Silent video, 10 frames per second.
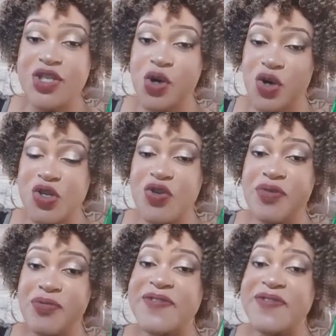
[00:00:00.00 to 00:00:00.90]
It
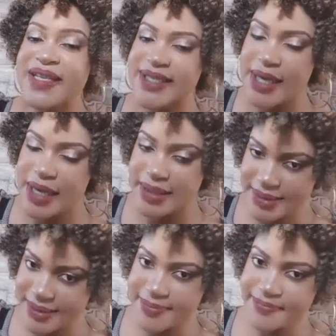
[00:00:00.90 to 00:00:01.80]
also removes the
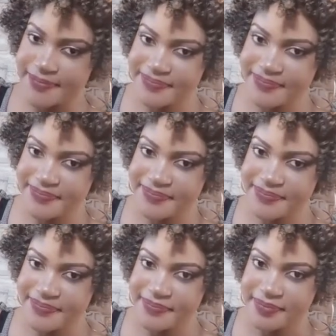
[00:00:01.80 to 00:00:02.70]
dirt.
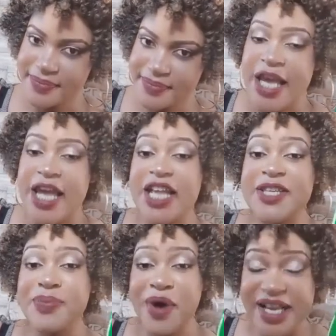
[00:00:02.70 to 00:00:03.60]

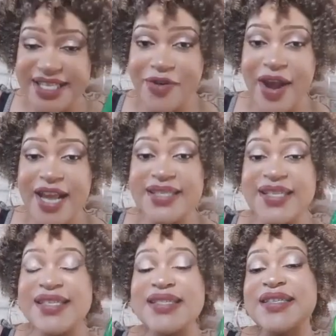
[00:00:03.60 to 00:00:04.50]
It
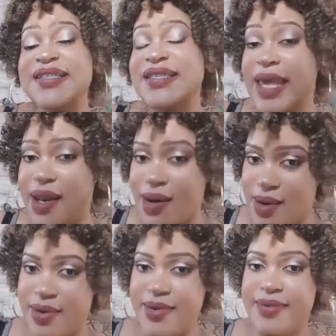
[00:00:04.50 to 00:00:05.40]
moisturizes the
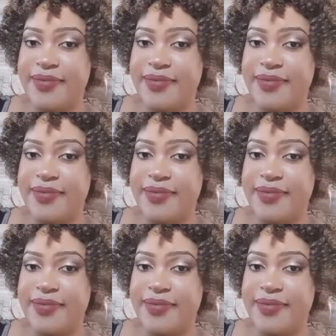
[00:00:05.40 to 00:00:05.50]
skin.